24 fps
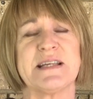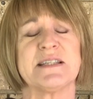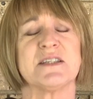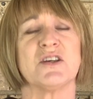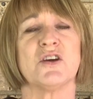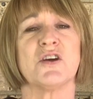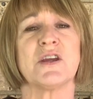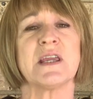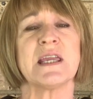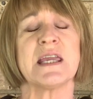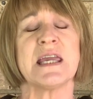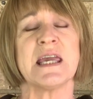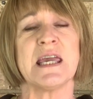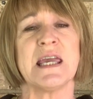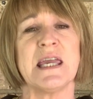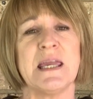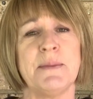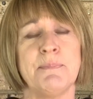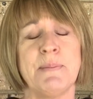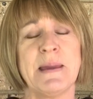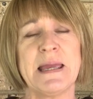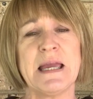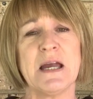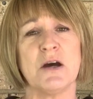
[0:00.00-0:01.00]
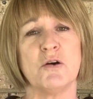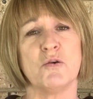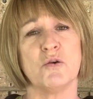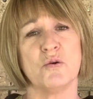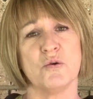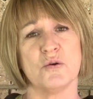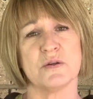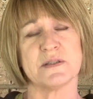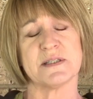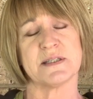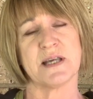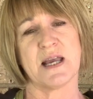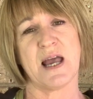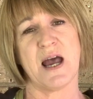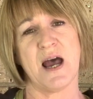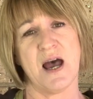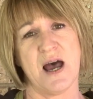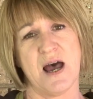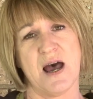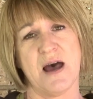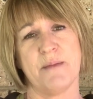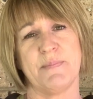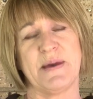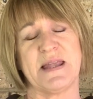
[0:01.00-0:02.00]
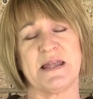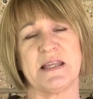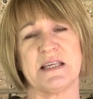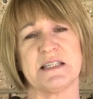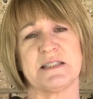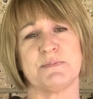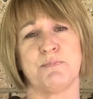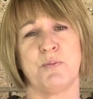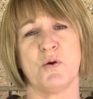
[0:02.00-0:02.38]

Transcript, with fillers: so keeping a horse calm at this